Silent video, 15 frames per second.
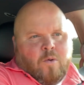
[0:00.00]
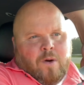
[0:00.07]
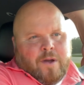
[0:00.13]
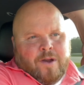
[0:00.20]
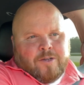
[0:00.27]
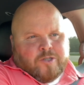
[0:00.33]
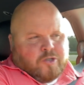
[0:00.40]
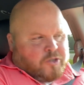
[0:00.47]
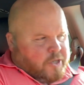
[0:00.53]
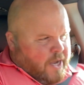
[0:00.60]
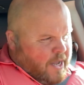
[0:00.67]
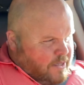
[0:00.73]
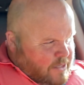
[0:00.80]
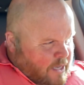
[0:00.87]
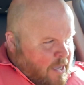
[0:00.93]
Well, here's your
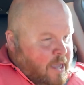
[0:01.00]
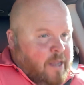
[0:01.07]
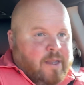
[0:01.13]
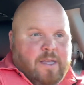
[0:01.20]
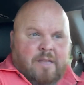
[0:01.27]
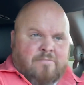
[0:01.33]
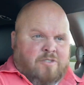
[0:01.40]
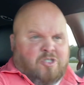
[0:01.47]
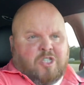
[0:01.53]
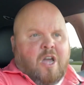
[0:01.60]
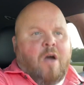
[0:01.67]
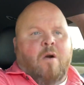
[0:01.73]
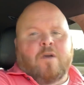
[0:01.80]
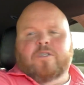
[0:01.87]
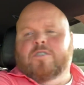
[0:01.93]
chance just
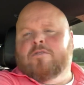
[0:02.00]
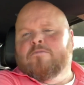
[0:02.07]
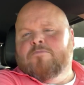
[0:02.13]
show us.